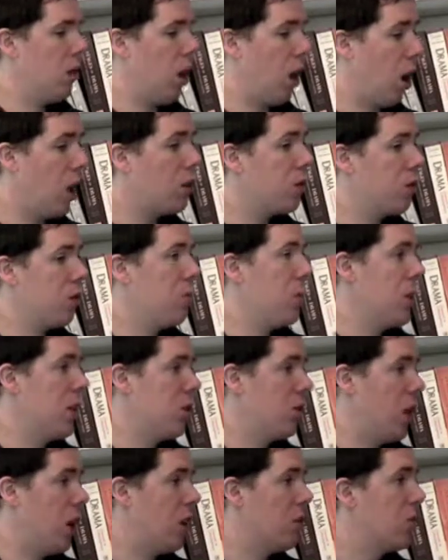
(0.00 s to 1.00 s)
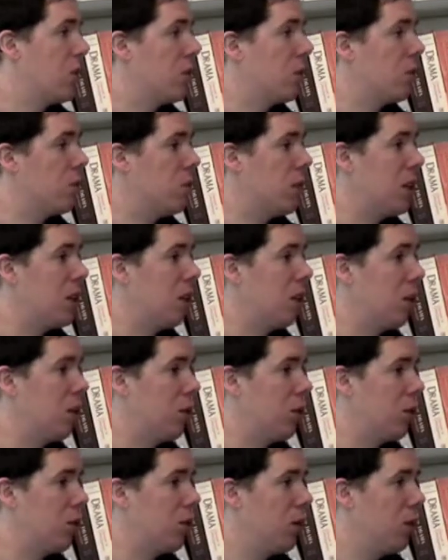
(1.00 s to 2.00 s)
hard for me, challenging for me.
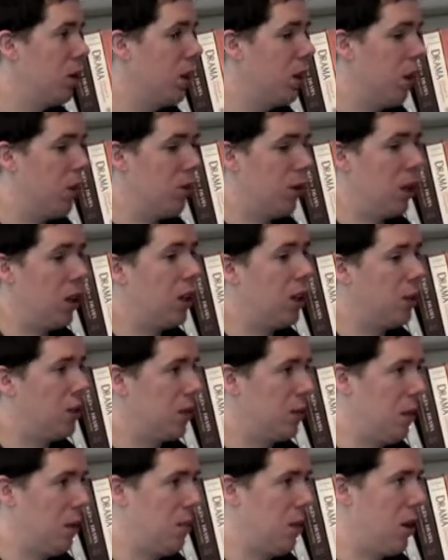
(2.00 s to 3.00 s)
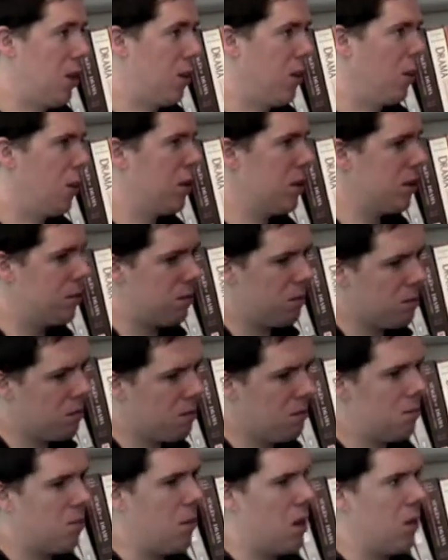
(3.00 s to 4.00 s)
I'm very close to my mother, always
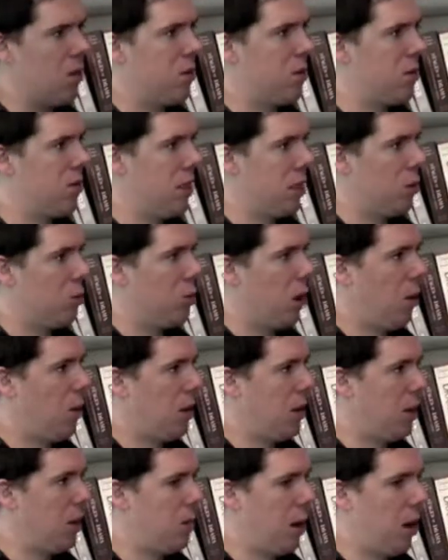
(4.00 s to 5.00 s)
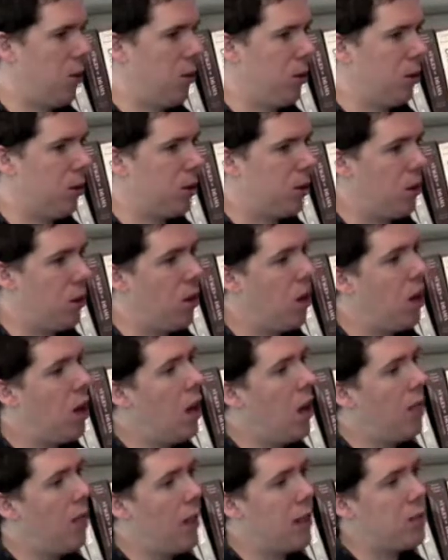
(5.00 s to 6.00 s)
mother's figure prominent in my work. So
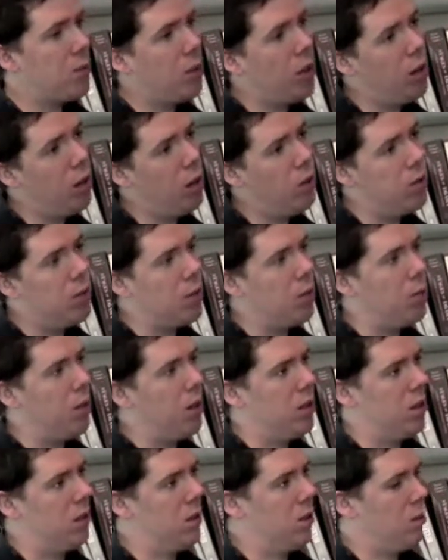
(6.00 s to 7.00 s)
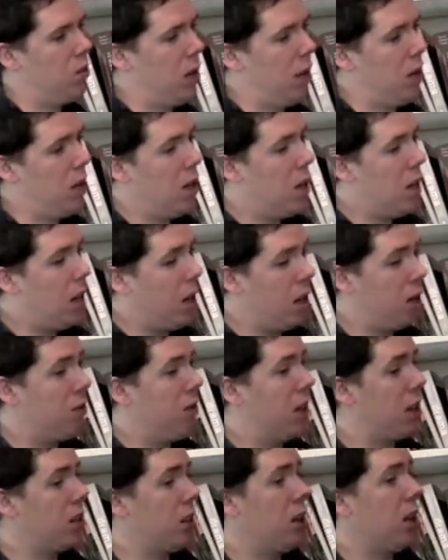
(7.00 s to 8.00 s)
that's what Lucy was, as a way, in
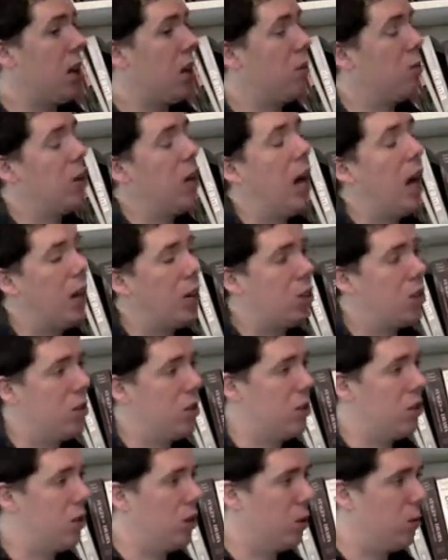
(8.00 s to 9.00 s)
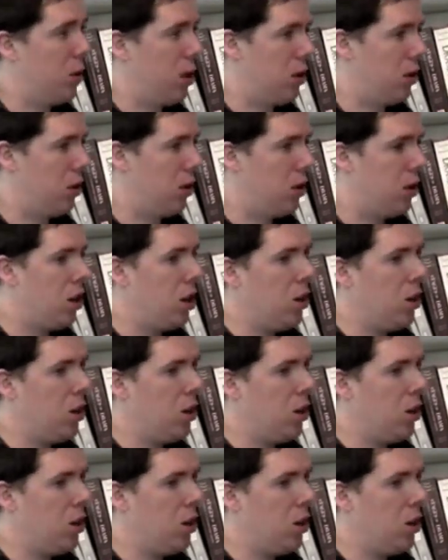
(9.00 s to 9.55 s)
fact, a kind of reaction to Good Mother,